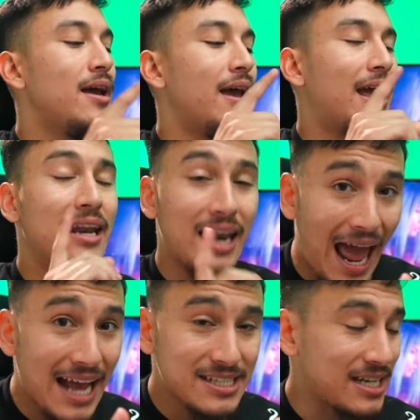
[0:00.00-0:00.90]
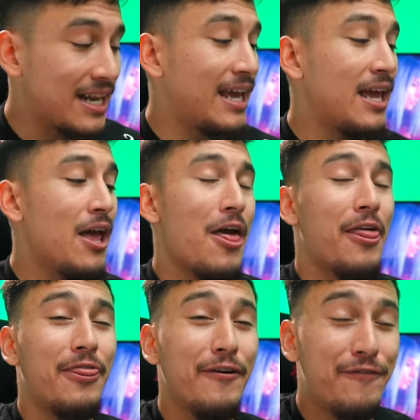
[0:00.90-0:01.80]
And lastly,
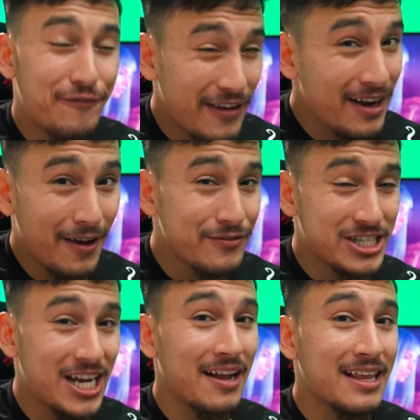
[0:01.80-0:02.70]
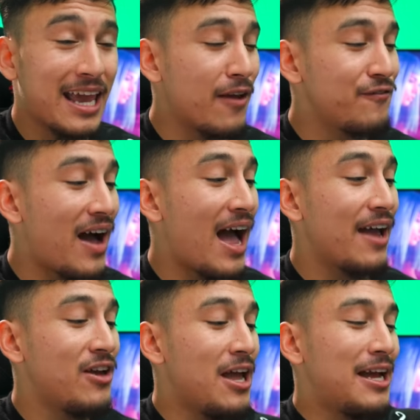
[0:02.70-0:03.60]
the fit of the Shock the Game
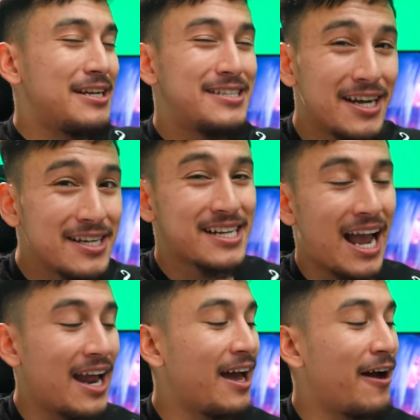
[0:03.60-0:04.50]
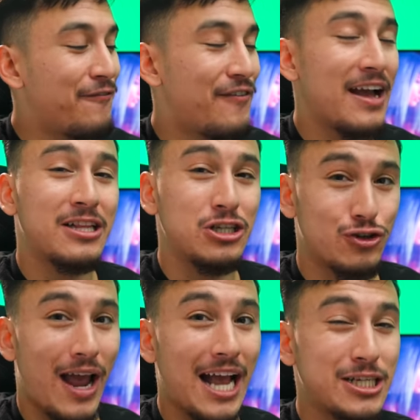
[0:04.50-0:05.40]
5 does kind of affect the
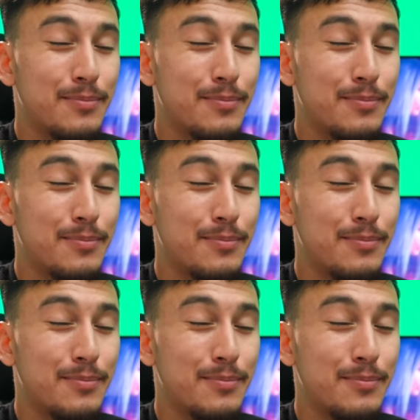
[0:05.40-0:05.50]
traction,